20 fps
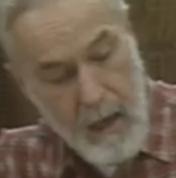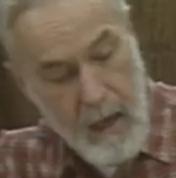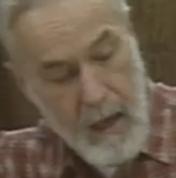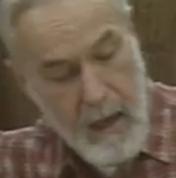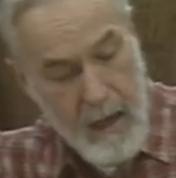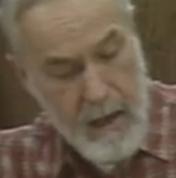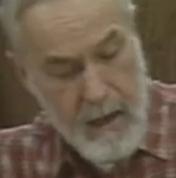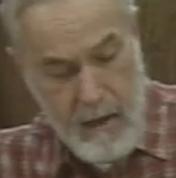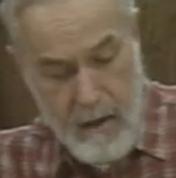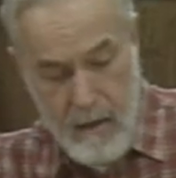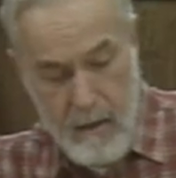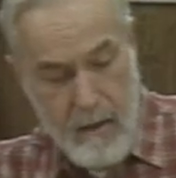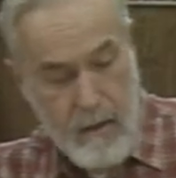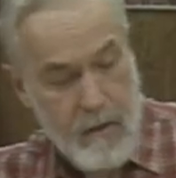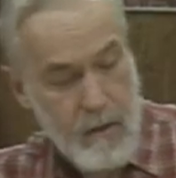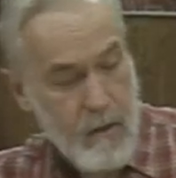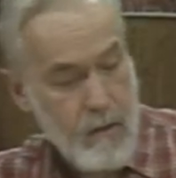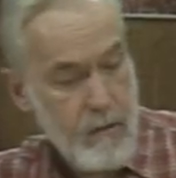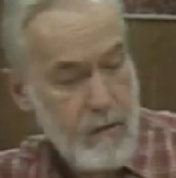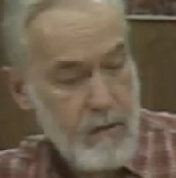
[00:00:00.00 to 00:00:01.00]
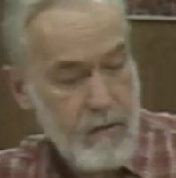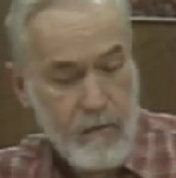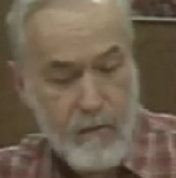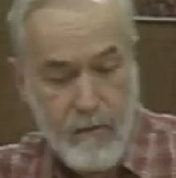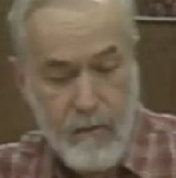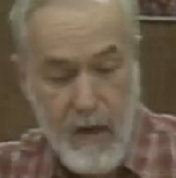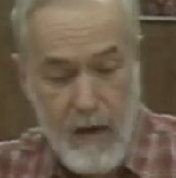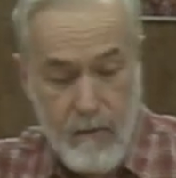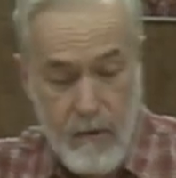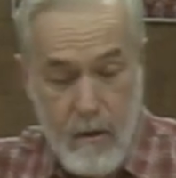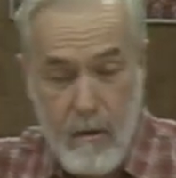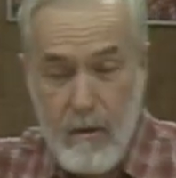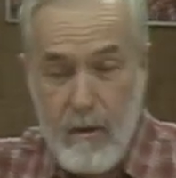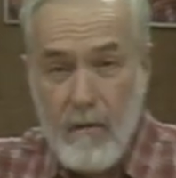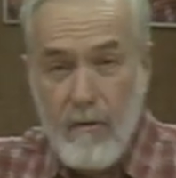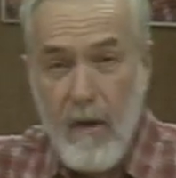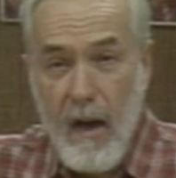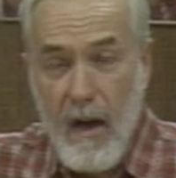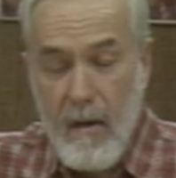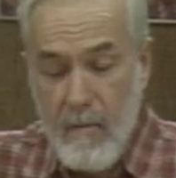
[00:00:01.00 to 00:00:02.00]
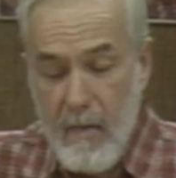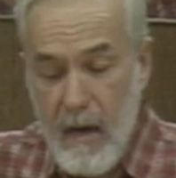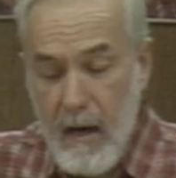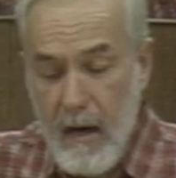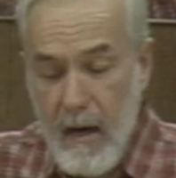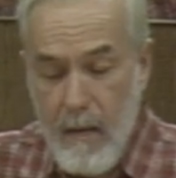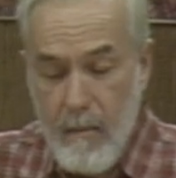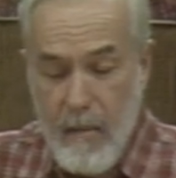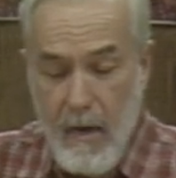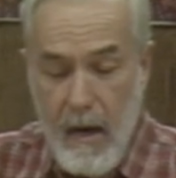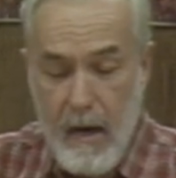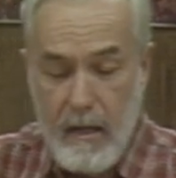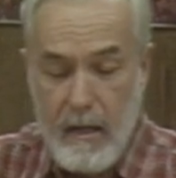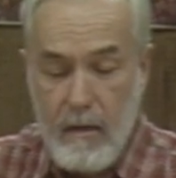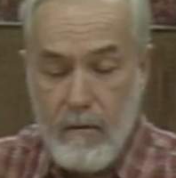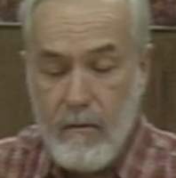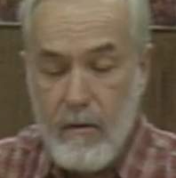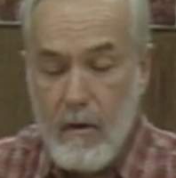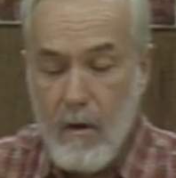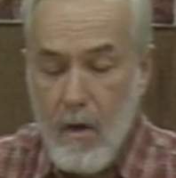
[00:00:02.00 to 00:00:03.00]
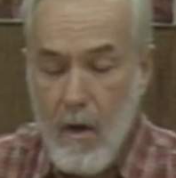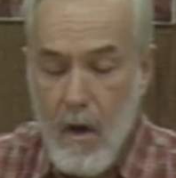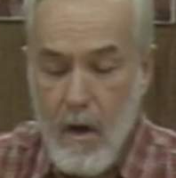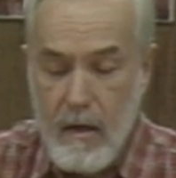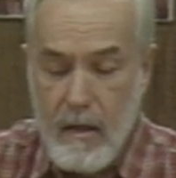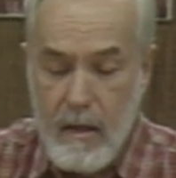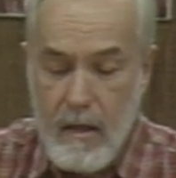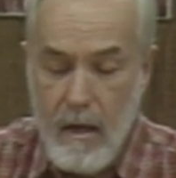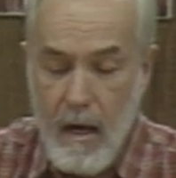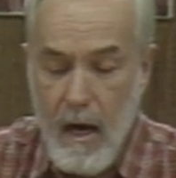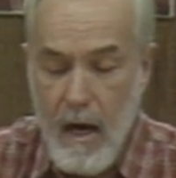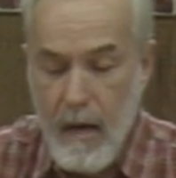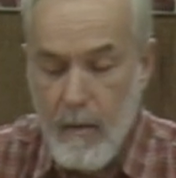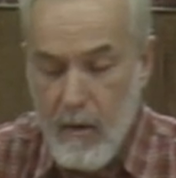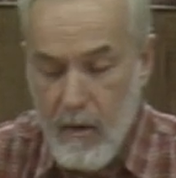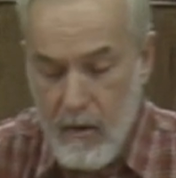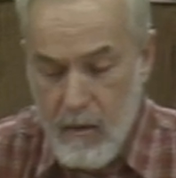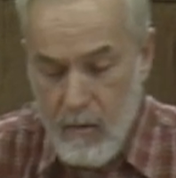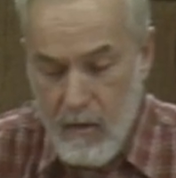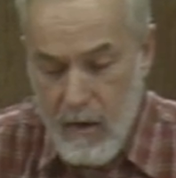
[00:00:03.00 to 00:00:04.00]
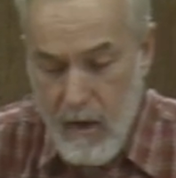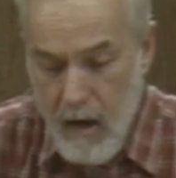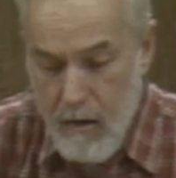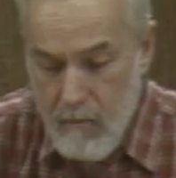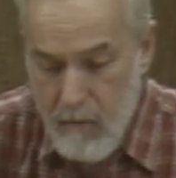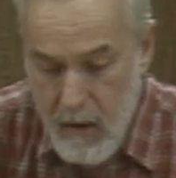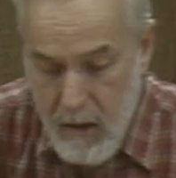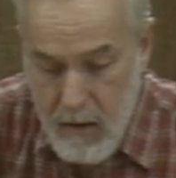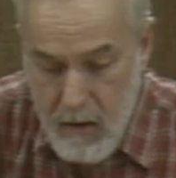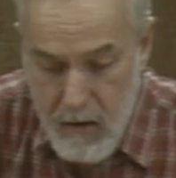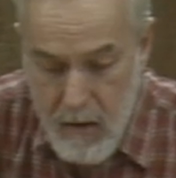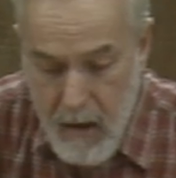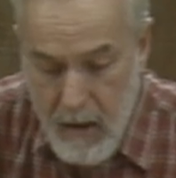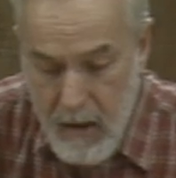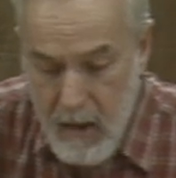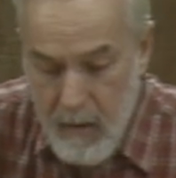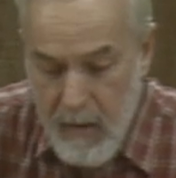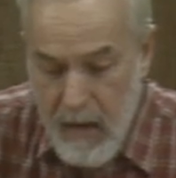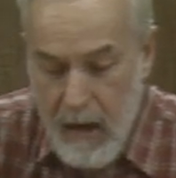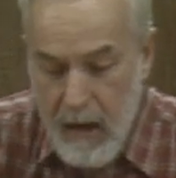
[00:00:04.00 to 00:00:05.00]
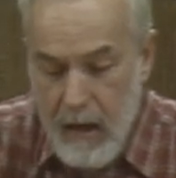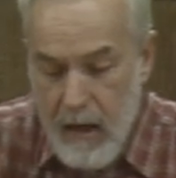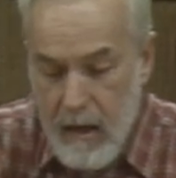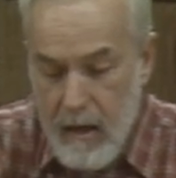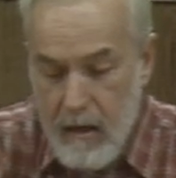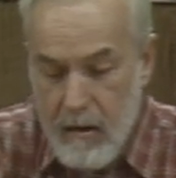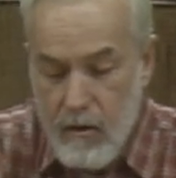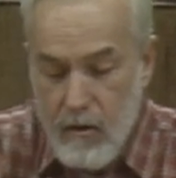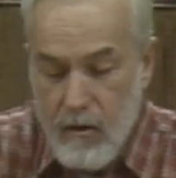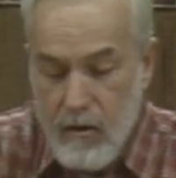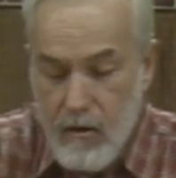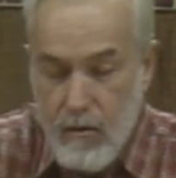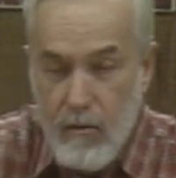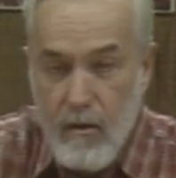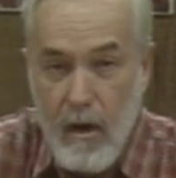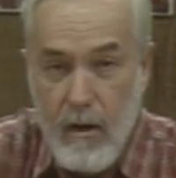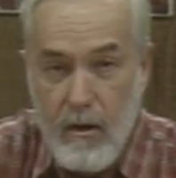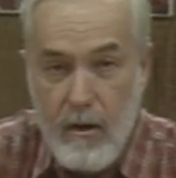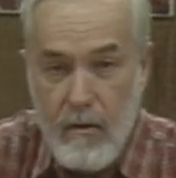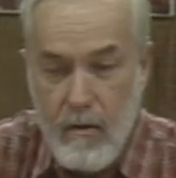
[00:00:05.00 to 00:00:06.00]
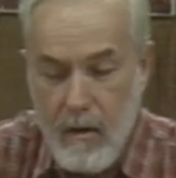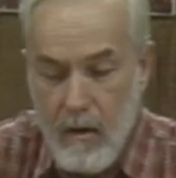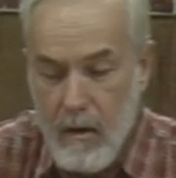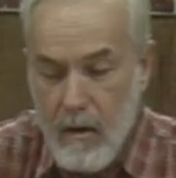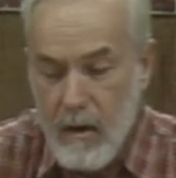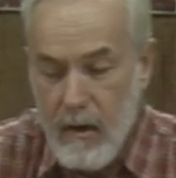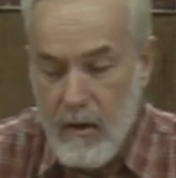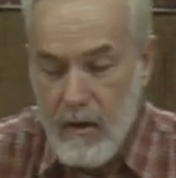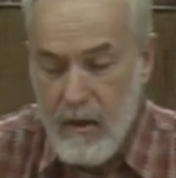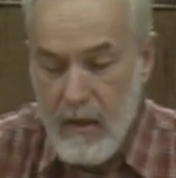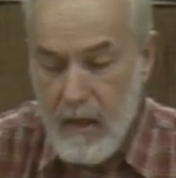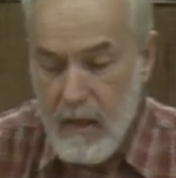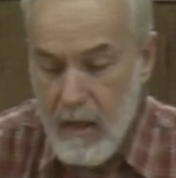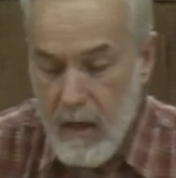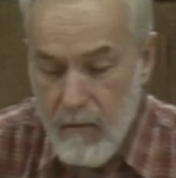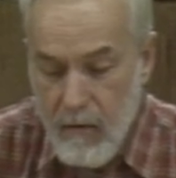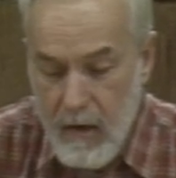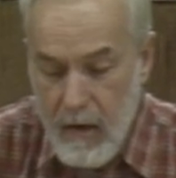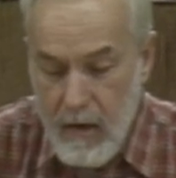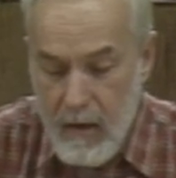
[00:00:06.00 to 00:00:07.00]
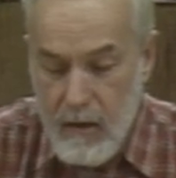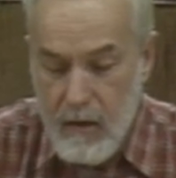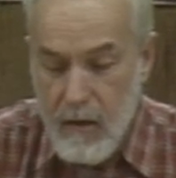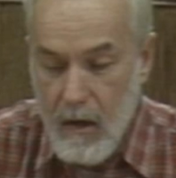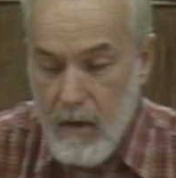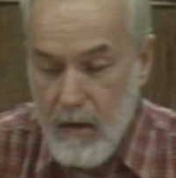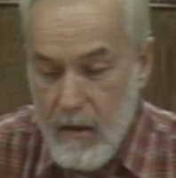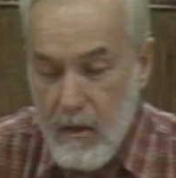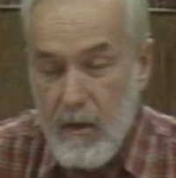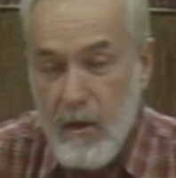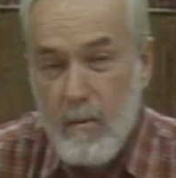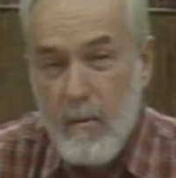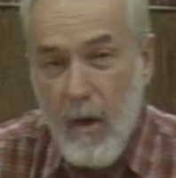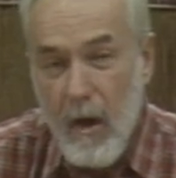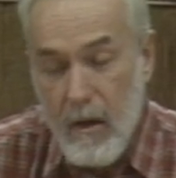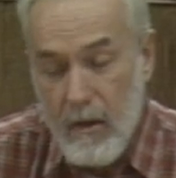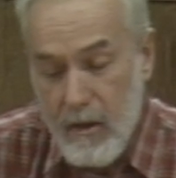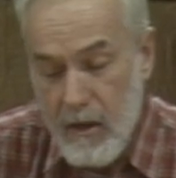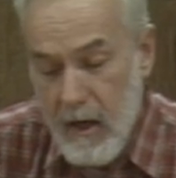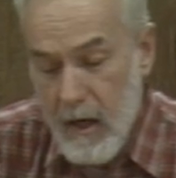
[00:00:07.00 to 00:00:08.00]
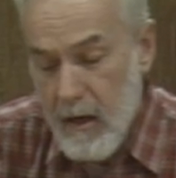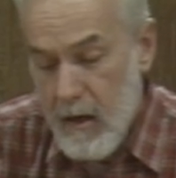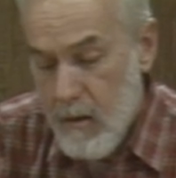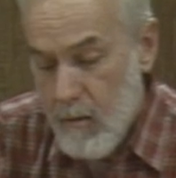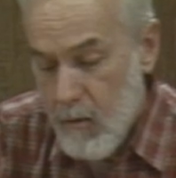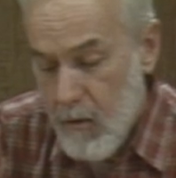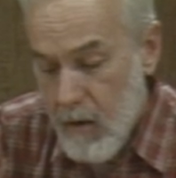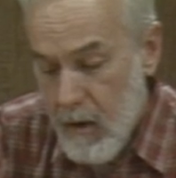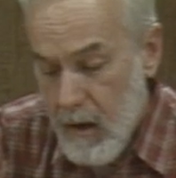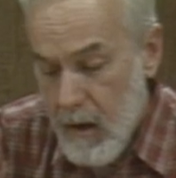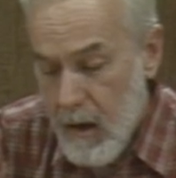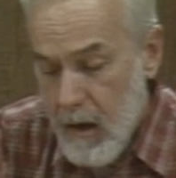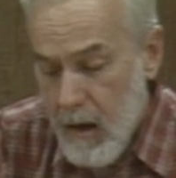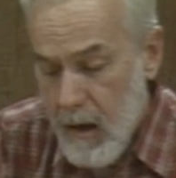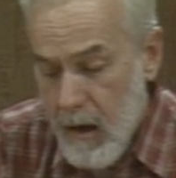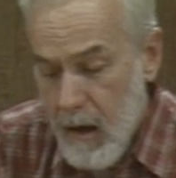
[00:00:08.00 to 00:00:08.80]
I have used 5-minute epoxy for a long time because we're not really talking about any structural significance on this small checkerboard.